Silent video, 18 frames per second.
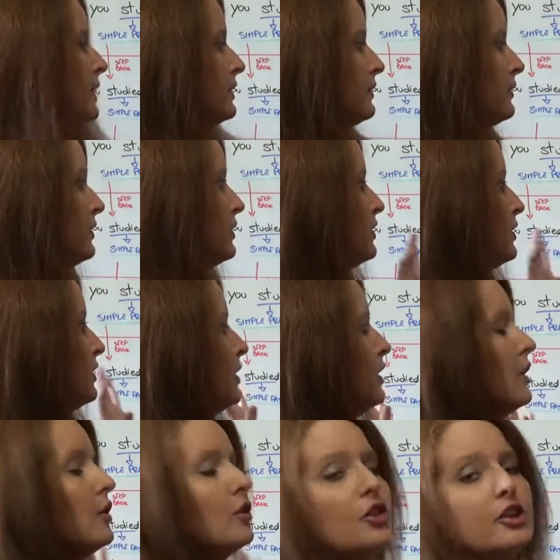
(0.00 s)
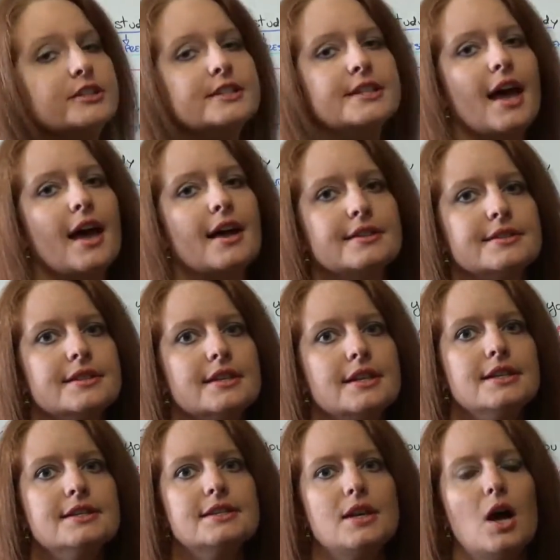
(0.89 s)
but the
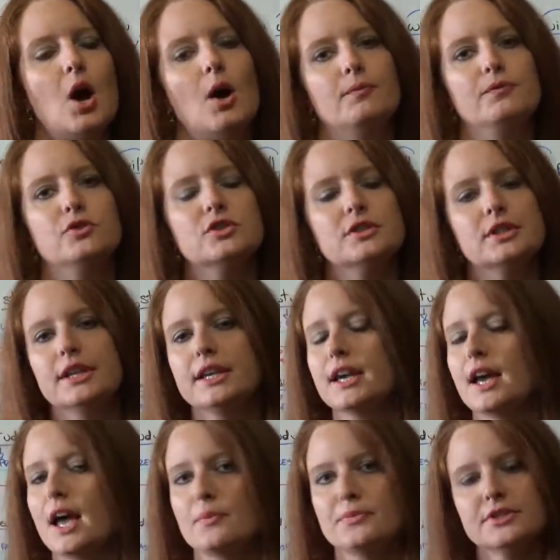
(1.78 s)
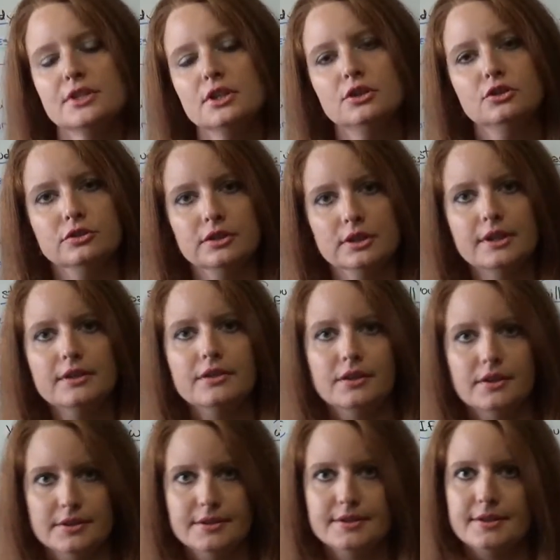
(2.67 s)
tense is obviously absolutely
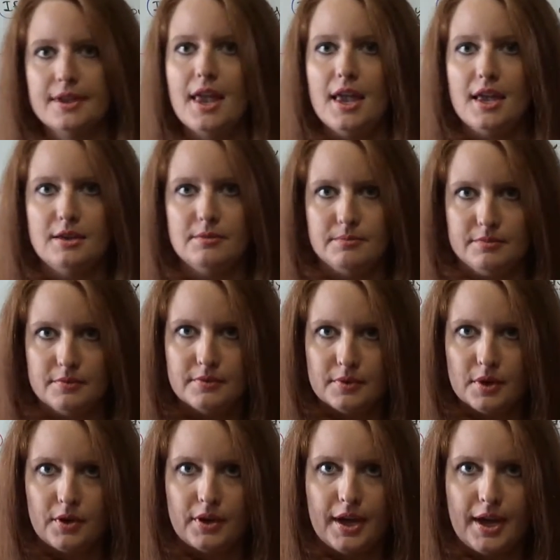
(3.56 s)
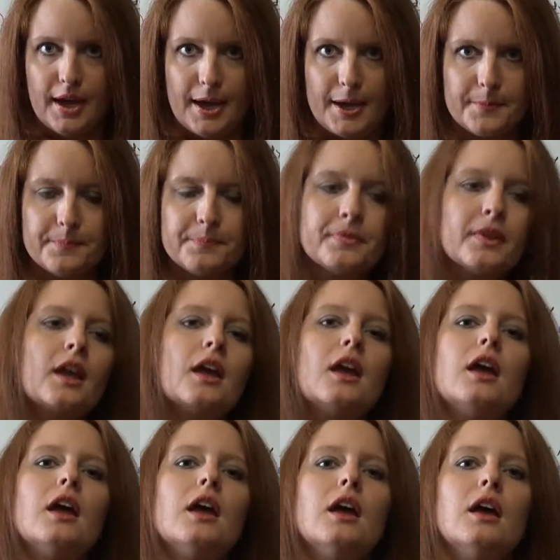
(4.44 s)
the same, okay?
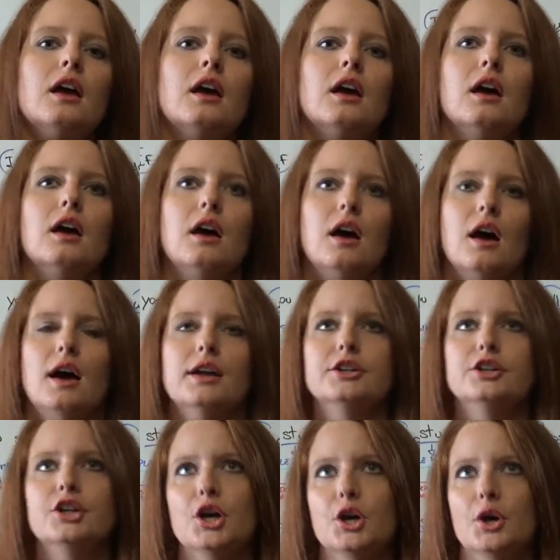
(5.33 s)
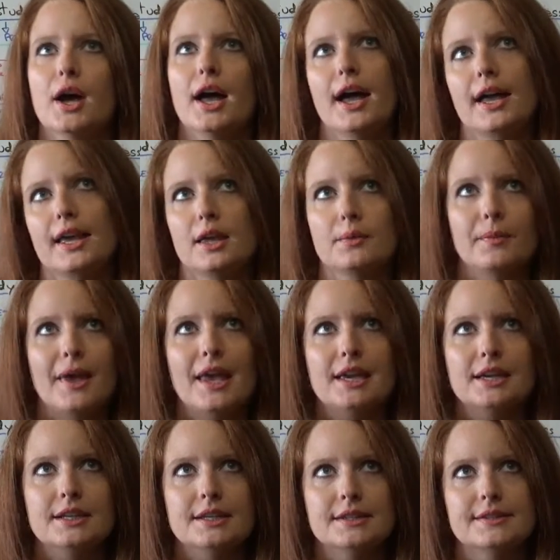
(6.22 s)
I don't know, I can
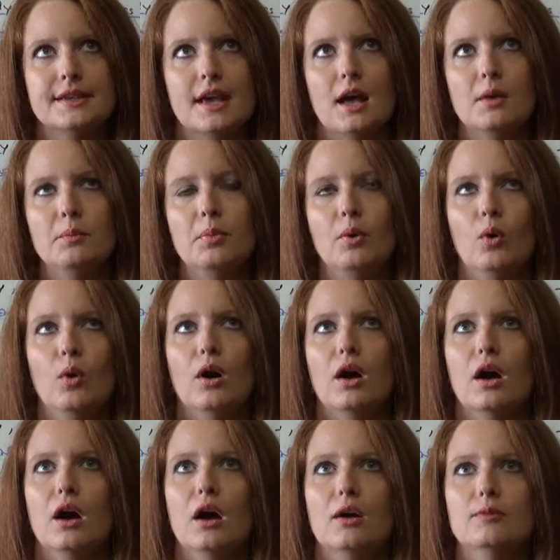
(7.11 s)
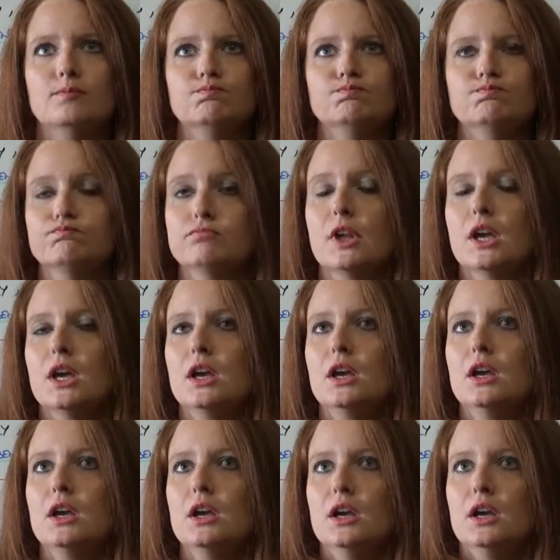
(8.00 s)
make an example.
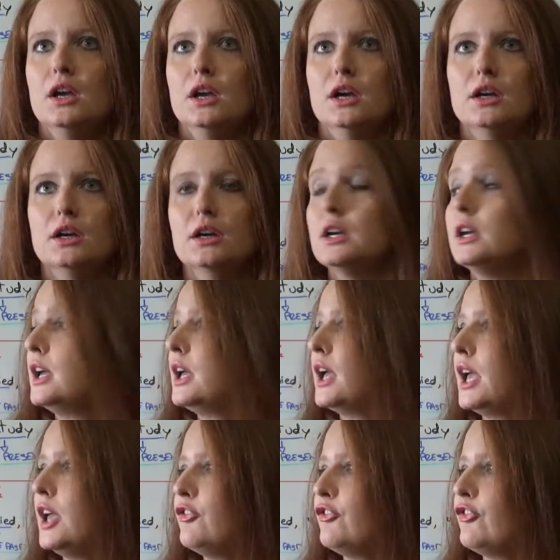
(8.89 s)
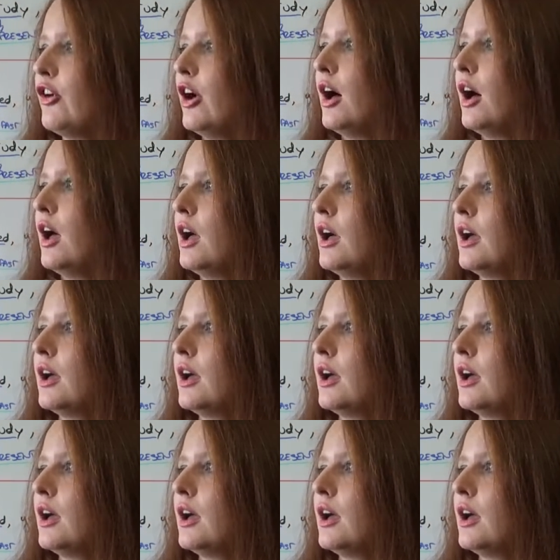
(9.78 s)
If